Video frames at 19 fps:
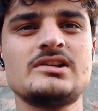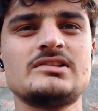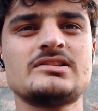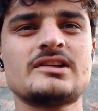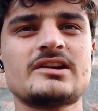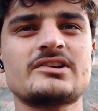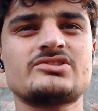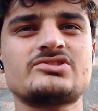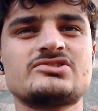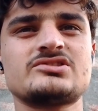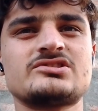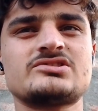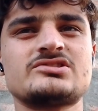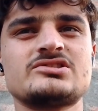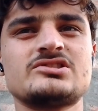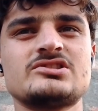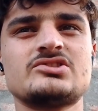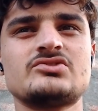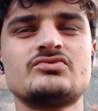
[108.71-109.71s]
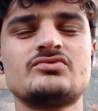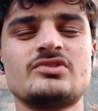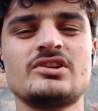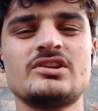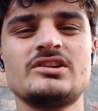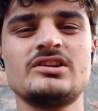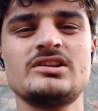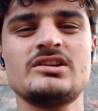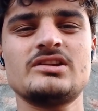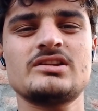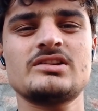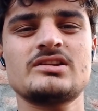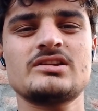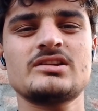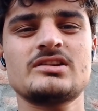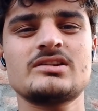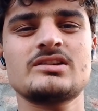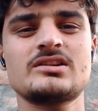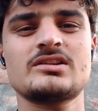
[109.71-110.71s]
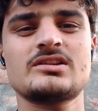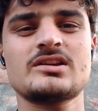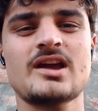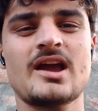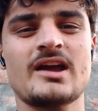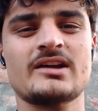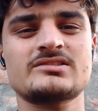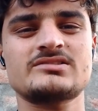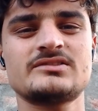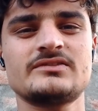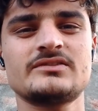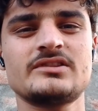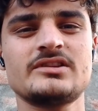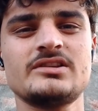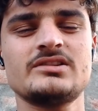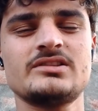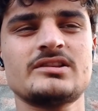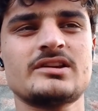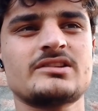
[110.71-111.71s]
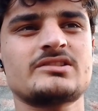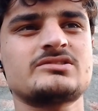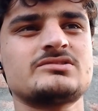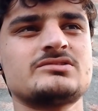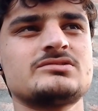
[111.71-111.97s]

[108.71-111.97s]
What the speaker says: like just reading actively, like